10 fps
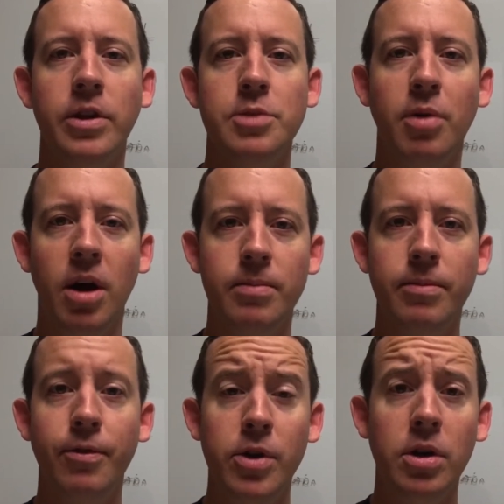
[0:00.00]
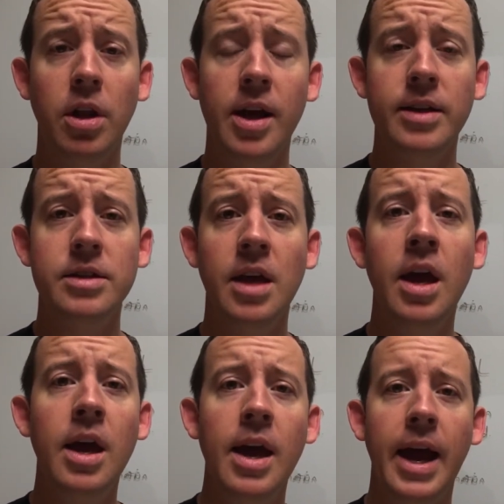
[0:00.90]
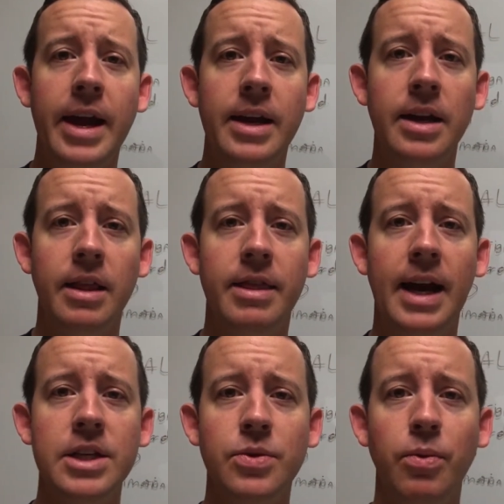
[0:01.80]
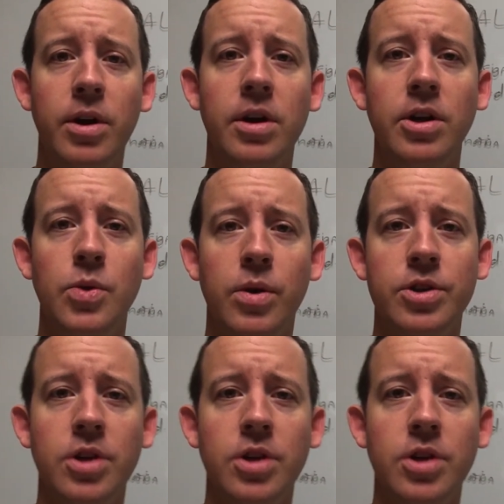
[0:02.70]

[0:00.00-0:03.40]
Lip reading: this problem for your clients. And that's where you want